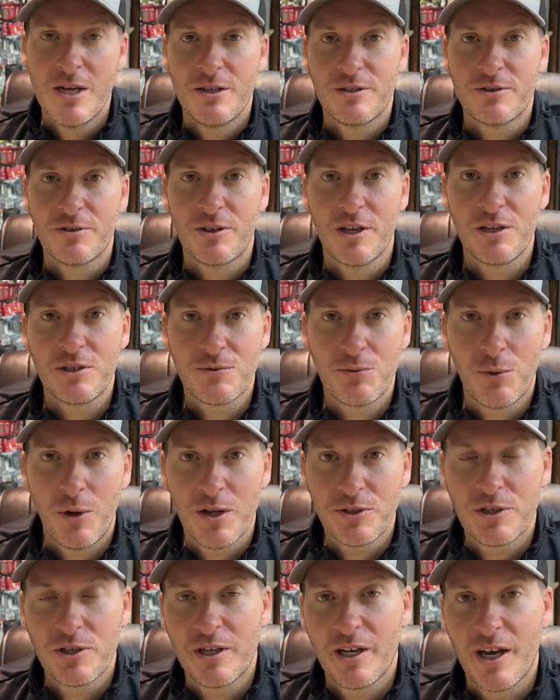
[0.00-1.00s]
So thanks for
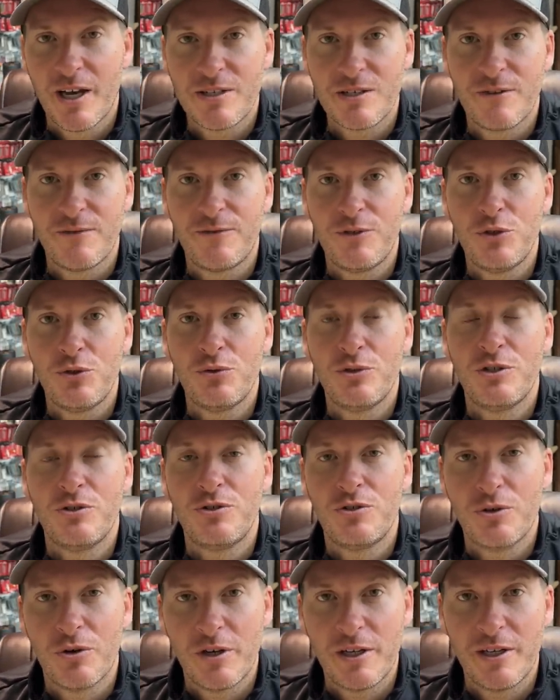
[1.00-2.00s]
watching, guys. If you
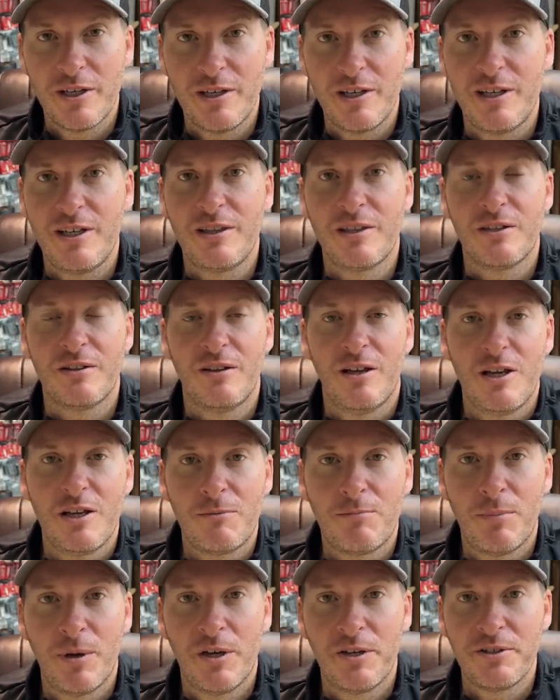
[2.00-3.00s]
enjoyed it, hit the
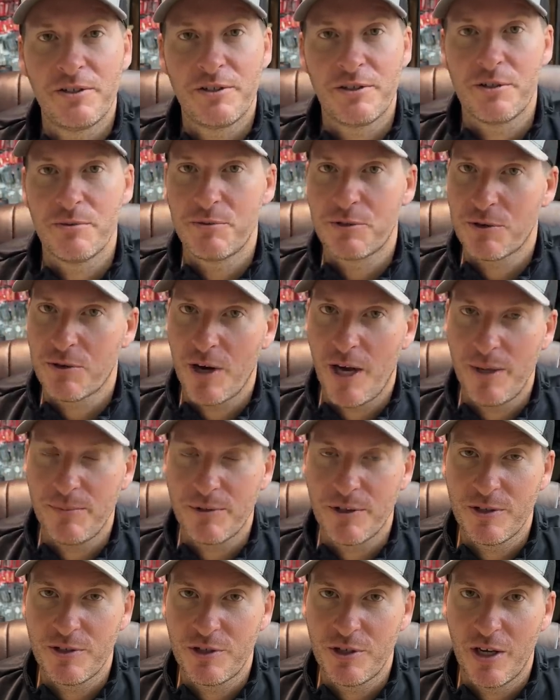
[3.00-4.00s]
like button, subscribe
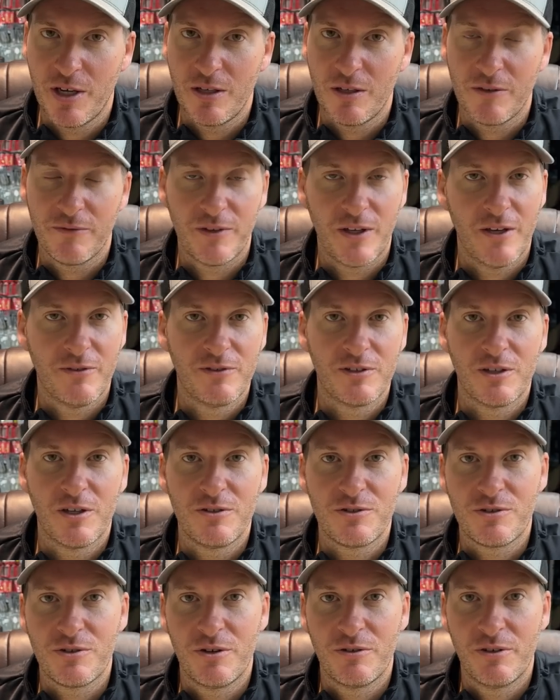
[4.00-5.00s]
to the channel if you haven't done
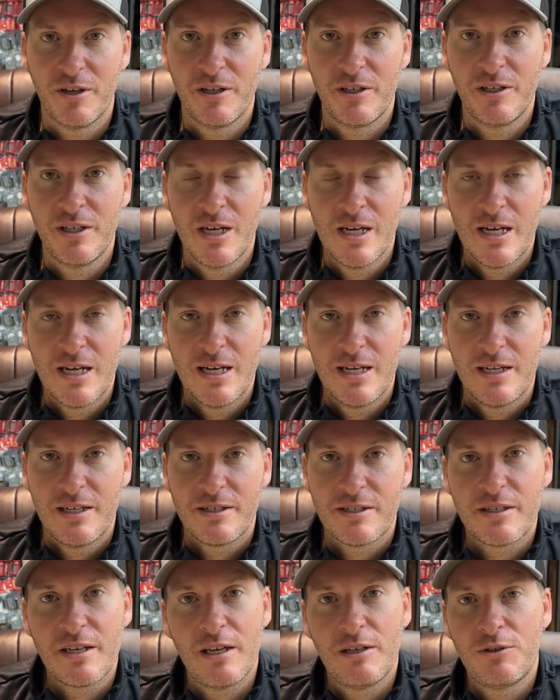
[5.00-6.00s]
so already.
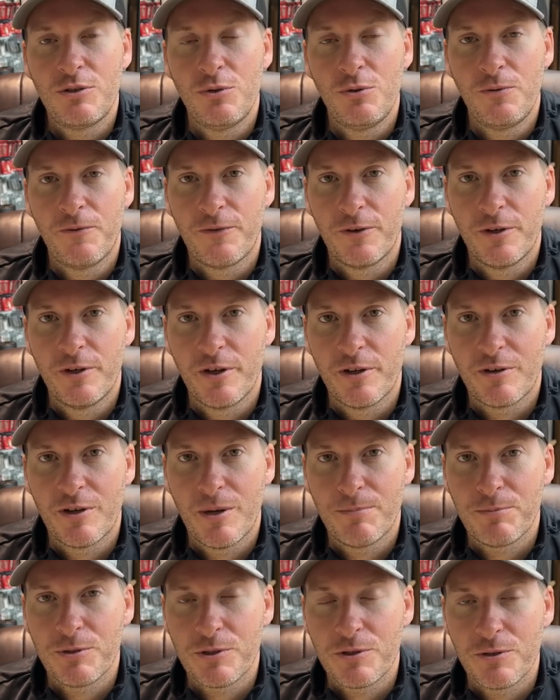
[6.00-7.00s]
Stay tuned for another
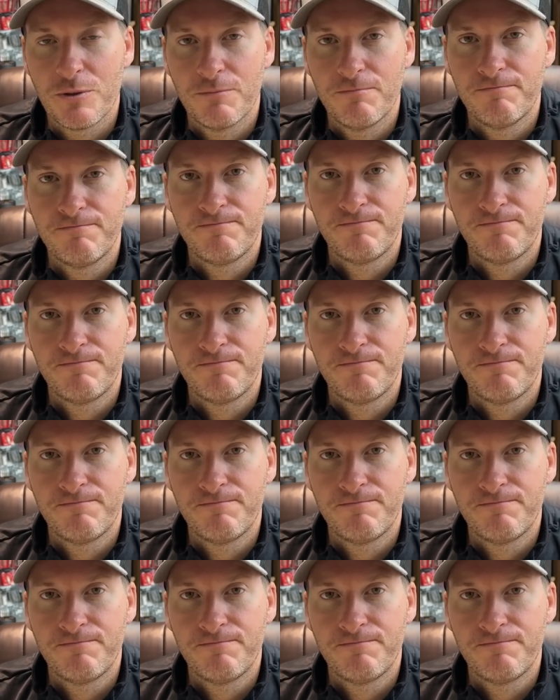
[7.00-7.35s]
episode.